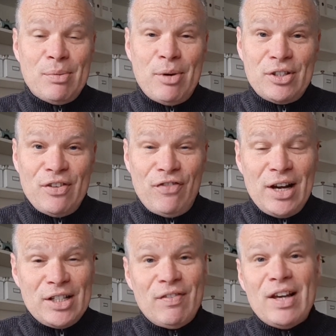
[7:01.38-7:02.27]
the most
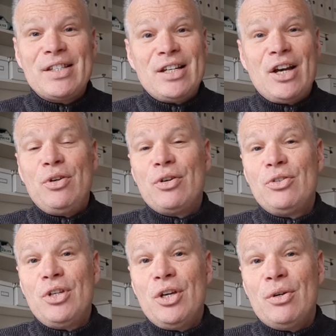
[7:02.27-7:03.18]
effective SEO you
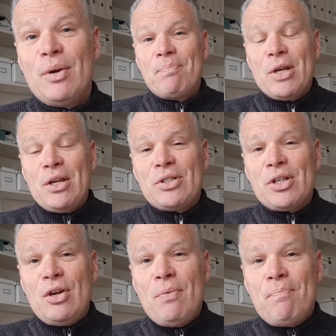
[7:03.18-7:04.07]
can do.
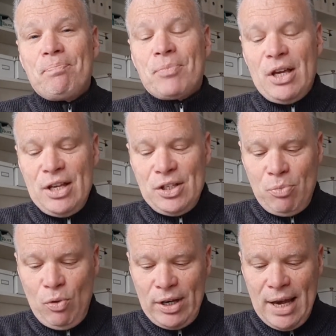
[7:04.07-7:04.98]
So it's
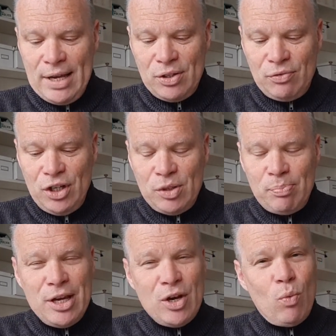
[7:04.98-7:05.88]
more a case of just
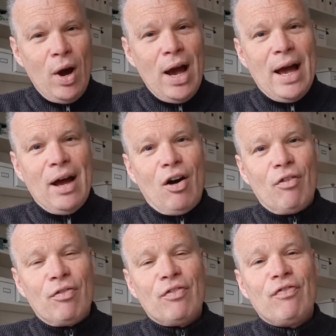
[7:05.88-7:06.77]
being aware
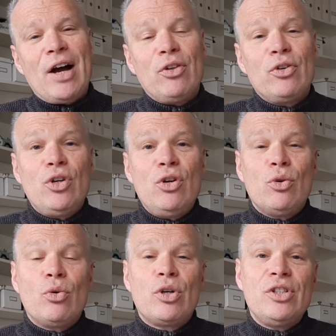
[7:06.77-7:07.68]
of the fact that
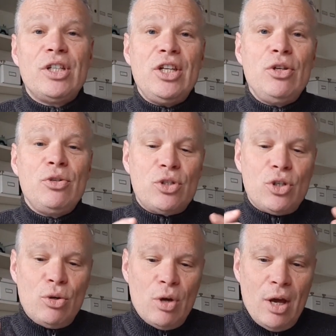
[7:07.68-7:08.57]
Google continues
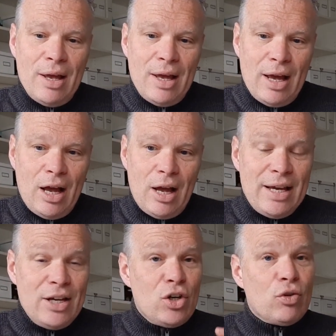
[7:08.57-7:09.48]
to
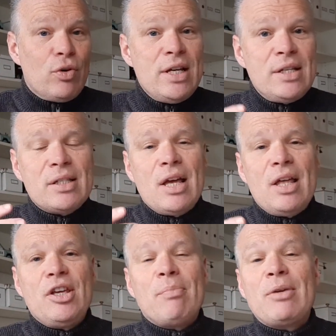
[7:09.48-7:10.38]
increase
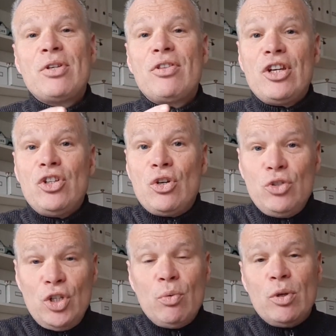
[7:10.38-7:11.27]
the amount of things you
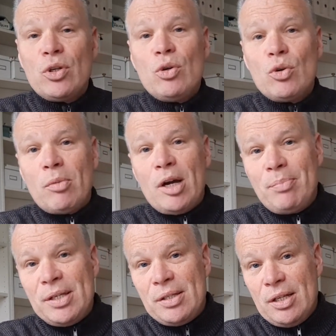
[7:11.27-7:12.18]
can do with Google My
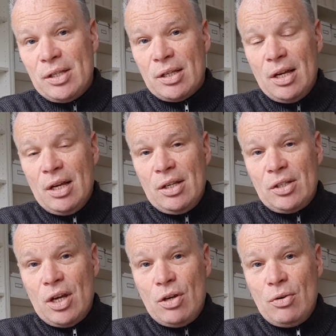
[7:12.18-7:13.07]
Business.
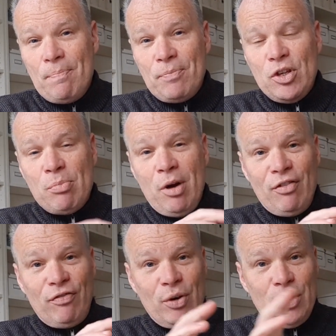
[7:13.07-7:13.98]
So you might
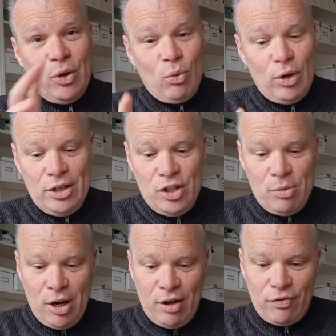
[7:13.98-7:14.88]
have filled it all in. You
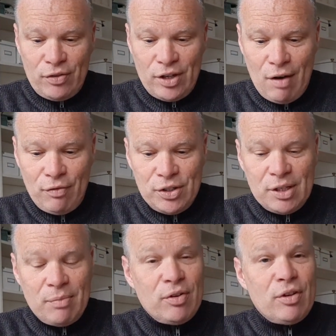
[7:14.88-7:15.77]
might have covered
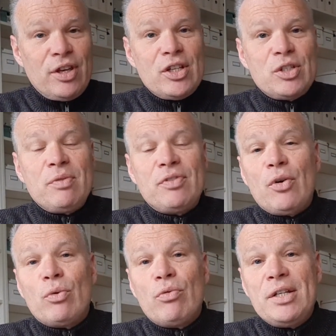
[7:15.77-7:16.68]
some of the things we've done
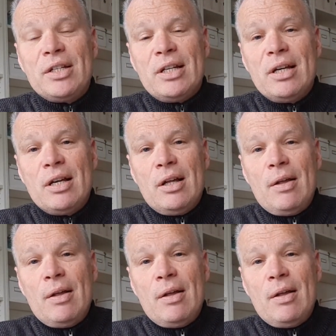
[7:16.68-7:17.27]
already,